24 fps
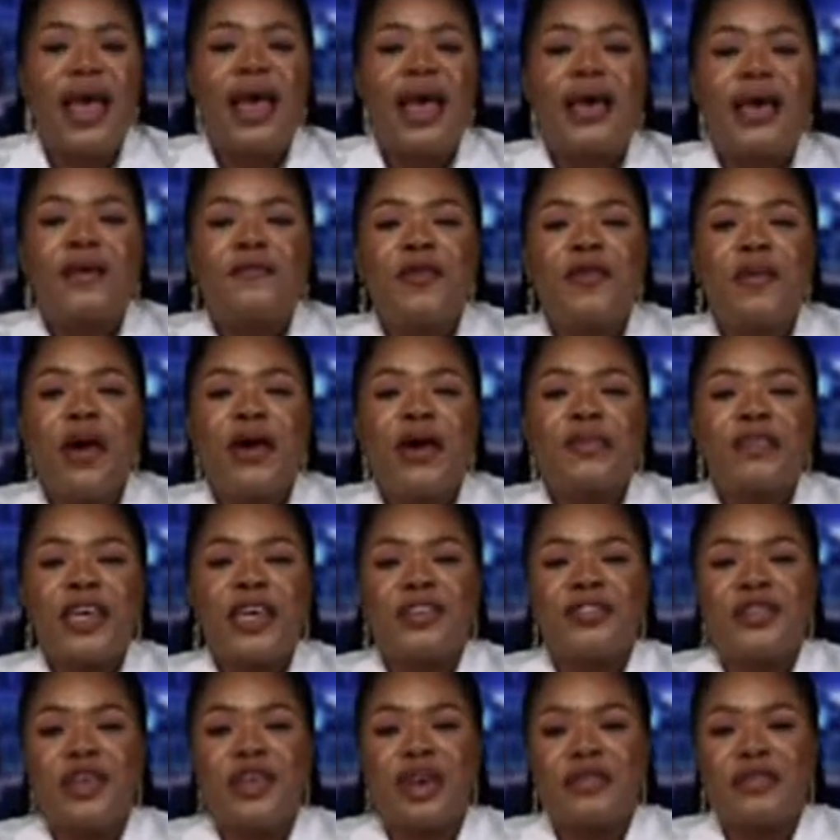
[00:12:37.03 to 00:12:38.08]
former
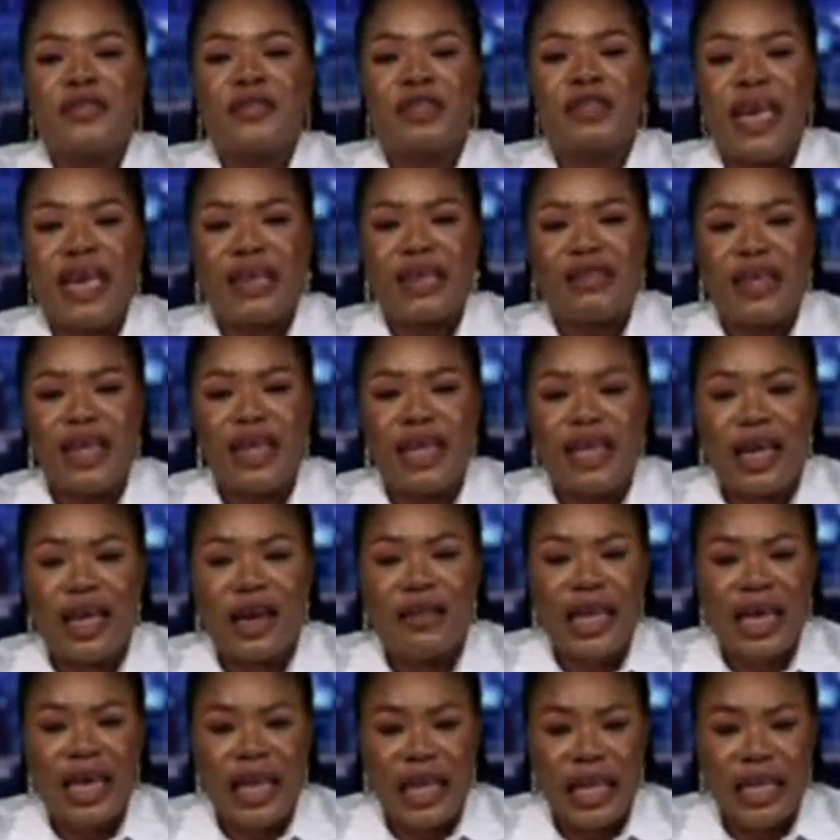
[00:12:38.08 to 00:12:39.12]
Secretary of State
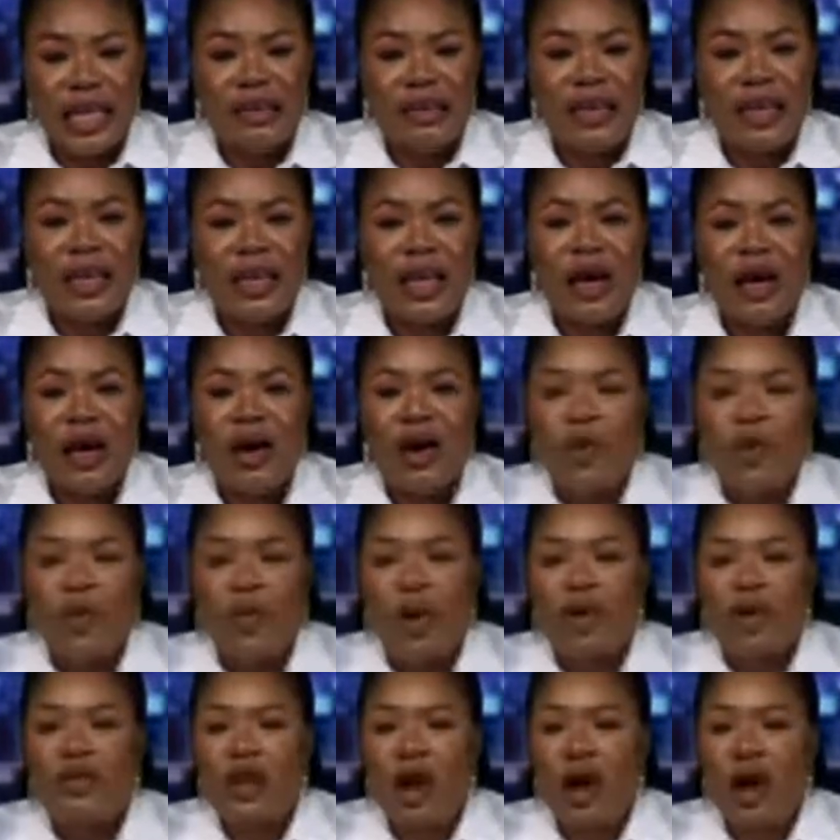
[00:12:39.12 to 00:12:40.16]
Hillary Clinton
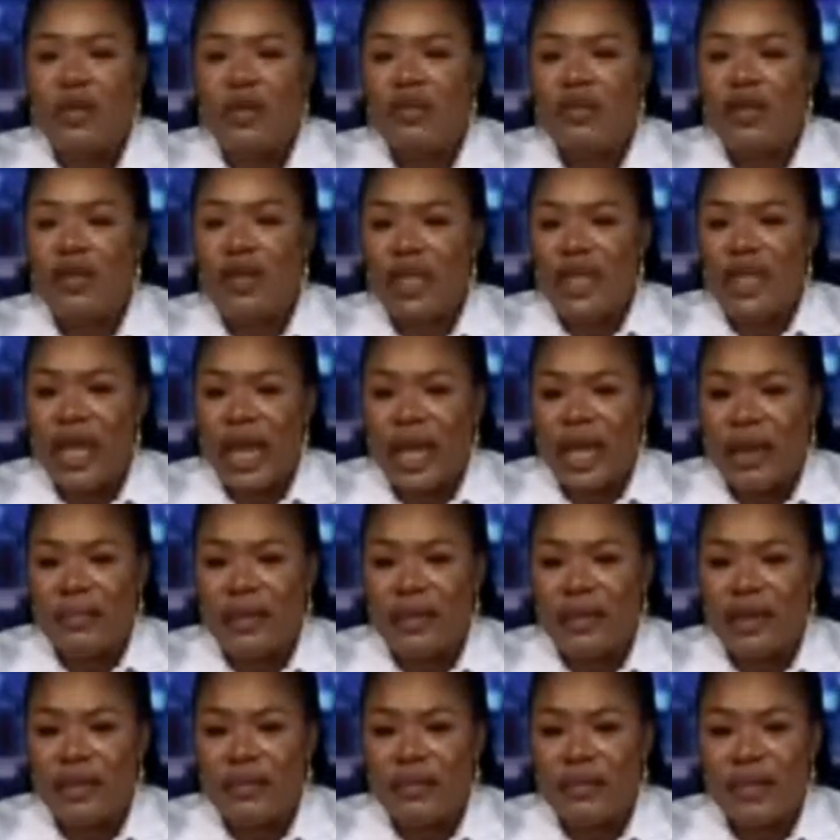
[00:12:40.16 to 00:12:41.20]
was also
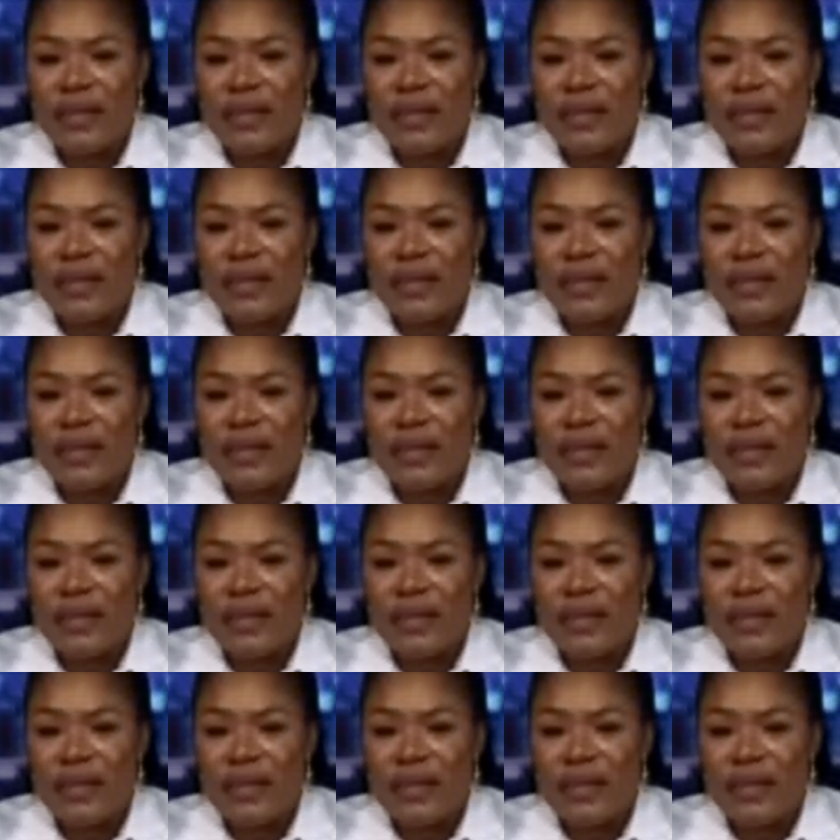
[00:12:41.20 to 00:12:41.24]
named.